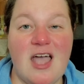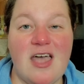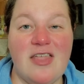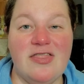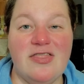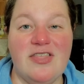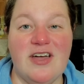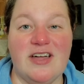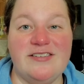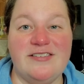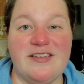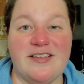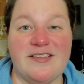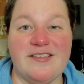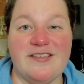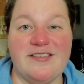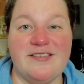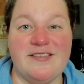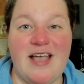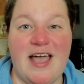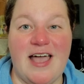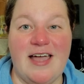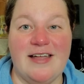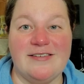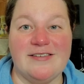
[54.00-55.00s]
the
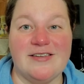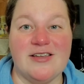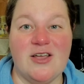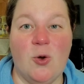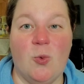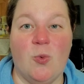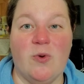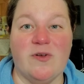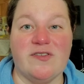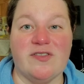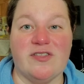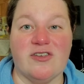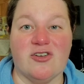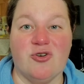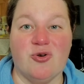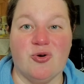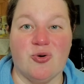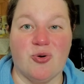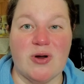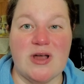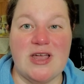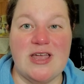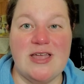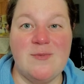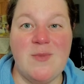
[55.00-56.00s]
Descent was the
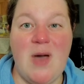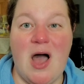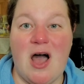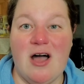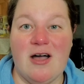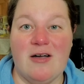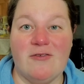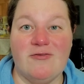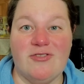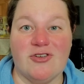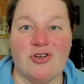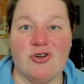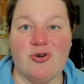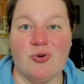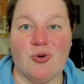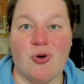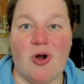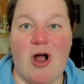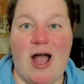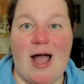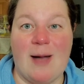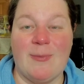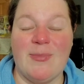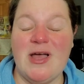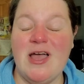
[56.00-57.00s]
cream of the
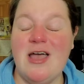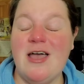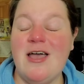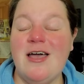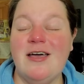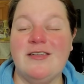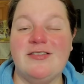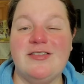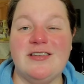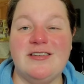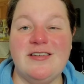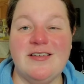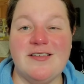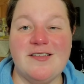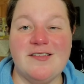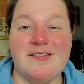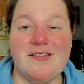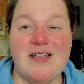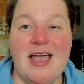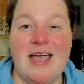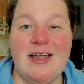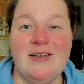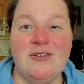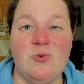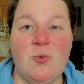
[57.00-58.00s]
crop. The
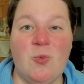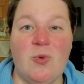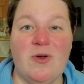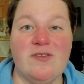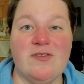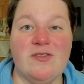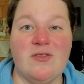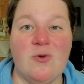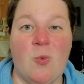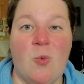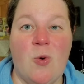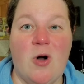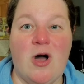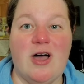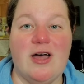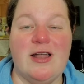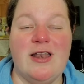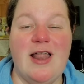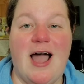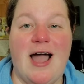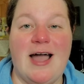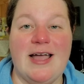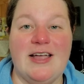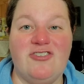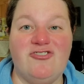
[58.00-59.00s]
Descent was the one
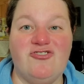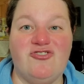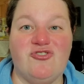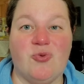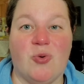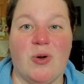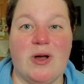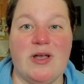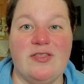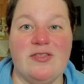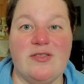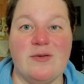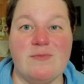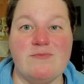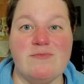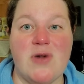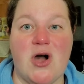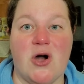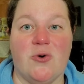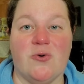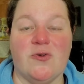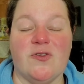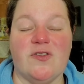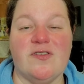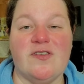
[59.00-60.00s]
I enjoyed the
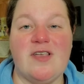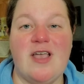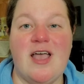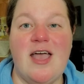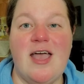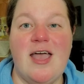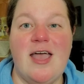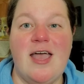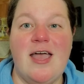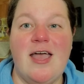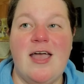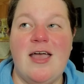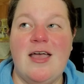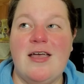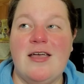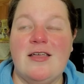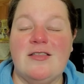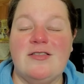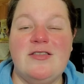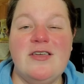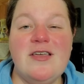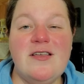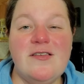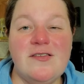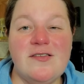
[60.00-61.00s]
most.
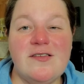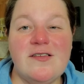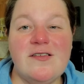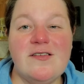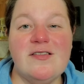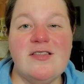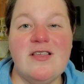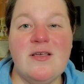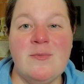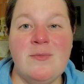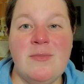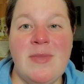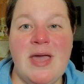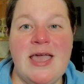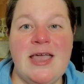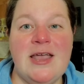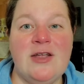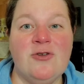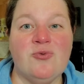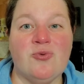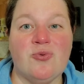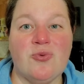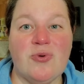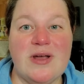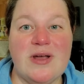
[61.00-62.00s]
This is the main